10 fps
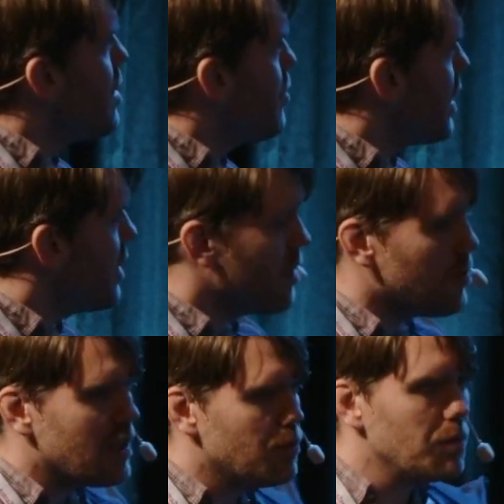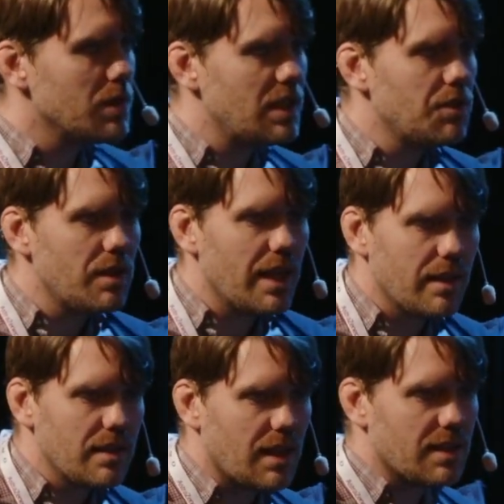But I think, as we will see today,
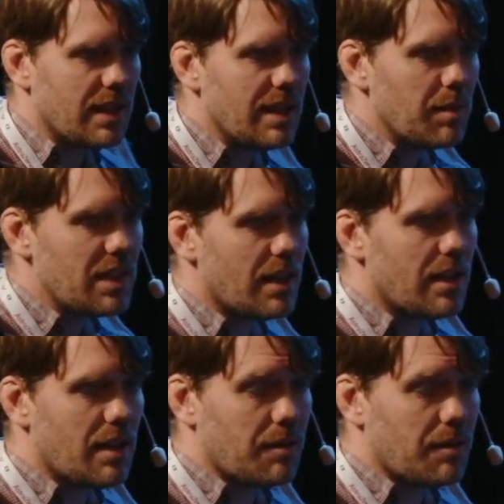this has a limited